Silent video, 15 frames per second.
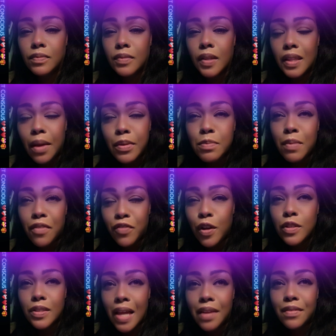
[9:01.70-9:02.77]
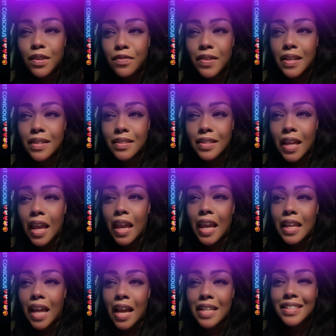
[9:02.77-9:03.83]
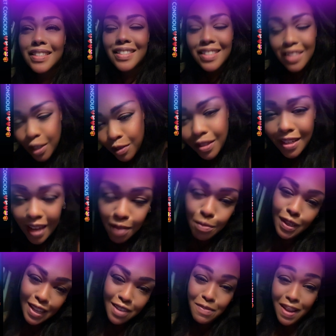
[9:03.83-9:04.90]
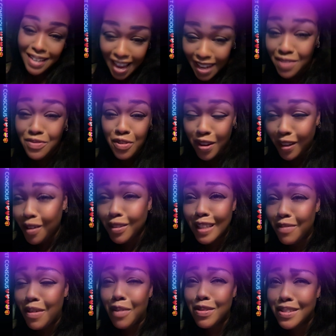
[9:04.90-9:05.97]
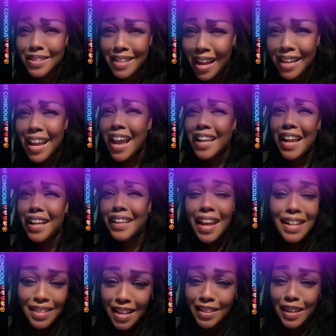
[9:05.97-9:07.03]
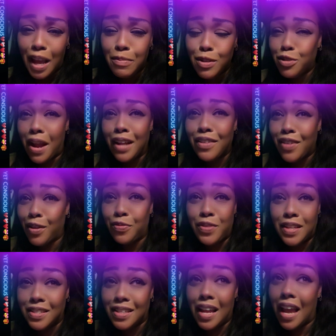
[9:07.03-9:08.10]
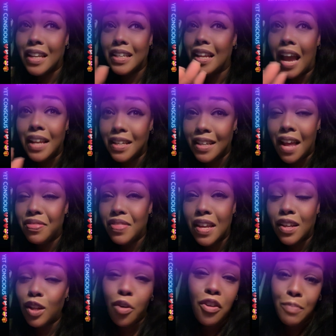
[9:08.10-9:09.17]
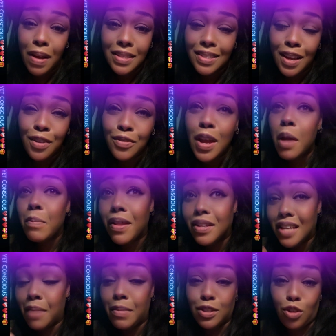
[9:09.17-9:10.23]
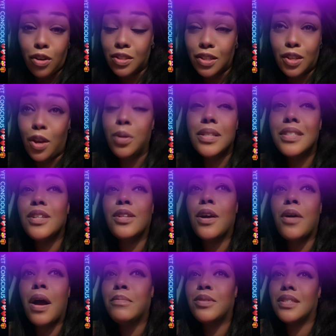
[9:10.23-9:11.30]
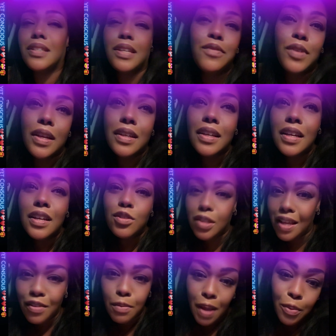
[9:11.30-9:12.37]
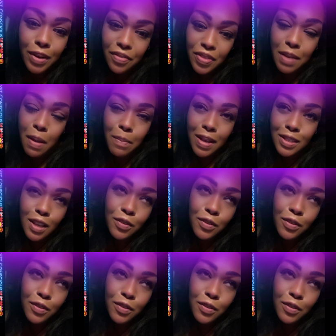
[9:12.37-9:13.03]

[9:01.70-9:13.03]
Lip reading: That was my first line of defense. And I still did not believe my daddy for a long time. I was just like, not that I didn't think that I'm attractive. I did not think low of myself. By the time I started to notice, I'm just living. So it's not even about what I think about myself.